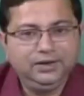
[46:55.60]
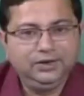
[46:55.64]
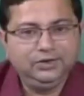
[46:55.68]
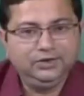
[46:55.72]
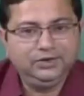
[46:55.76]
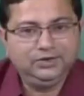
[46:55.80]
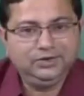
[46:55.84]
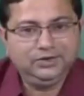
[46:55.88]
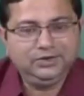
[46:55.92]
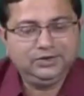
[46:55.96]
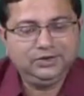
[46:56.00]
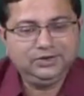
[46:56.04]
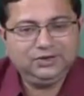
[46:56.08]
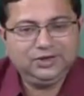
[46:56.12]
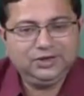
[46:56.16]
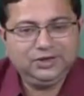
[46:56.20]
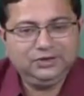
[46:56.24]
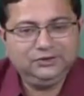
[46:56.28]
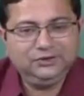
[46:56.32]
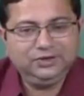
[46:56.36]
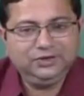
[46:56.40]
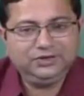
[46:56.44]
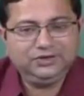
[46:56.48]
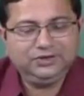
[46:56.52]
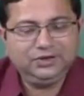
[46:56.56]
So, this is the
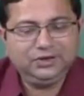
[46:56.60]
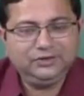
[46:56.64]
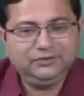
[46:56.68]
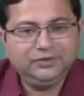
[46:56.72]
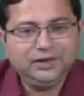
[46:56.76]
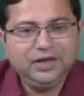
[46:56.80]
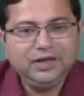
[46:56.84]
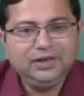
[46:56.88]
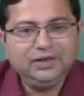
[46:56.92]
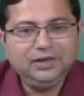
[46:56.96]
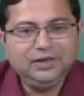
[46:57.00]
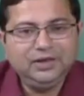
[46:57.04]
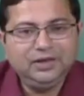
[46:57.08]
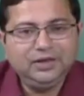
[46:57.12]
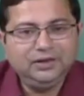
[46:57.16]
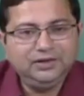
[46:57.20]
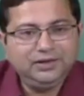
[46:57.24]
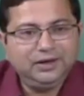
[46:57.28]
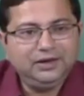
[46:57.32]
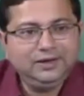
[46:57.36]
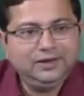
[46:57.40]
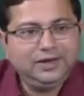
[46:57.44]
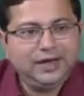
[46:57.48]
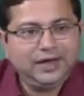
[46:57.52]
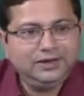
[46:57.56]
duration where the
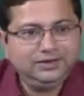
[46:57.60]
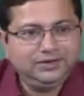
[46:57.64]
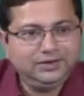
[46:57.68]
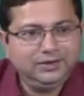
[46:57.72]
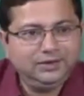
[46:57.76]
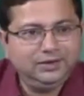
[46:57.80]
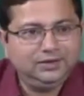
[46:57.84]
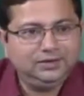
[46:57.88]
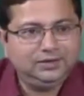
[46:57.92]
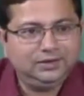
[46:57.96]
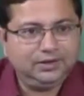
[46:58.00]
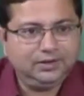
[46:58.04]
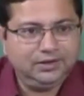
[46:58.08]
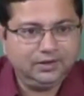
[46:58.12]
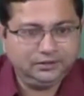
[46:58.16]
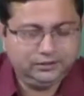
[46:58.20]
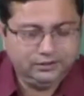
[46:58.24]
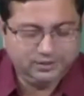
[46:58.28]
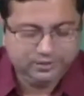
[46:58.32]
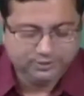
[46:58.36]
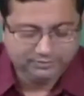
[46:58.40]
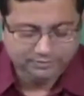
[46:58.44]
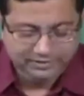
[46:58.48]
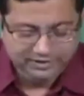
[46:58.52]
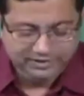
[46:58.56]
reaction is or
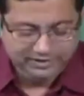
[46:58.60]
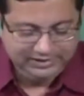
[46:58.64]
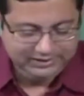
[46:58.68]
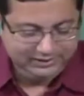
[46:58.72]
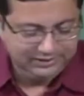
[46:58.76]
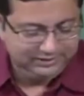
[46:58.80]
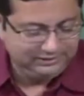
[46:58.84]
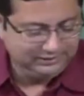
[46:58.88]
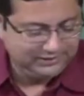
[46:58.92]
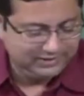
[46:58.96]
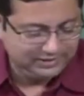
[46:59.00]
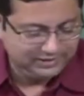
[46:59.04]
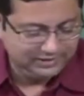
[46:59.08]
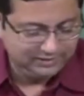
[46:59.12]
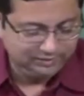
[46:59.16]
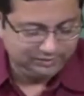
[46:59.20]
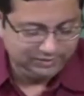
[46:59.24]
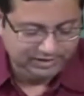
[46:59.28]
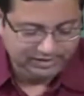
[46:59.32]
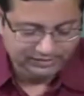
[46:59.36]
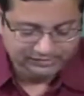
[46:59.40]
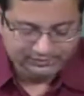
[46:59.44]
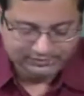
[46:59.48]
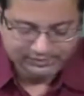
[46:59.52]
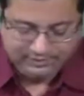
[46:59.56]
the burning is taking
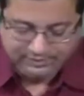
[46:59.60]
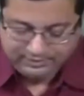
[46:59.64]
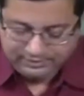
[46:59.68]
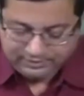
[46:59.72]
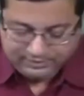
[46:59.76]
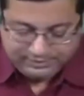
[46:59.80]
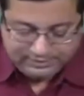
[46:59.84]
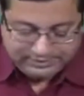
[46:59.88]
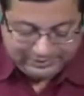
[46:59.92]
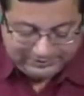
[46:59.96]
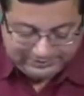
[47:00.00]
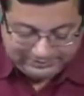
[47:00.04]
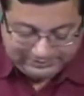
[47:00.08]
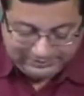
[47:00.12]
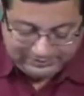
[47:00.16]
place. This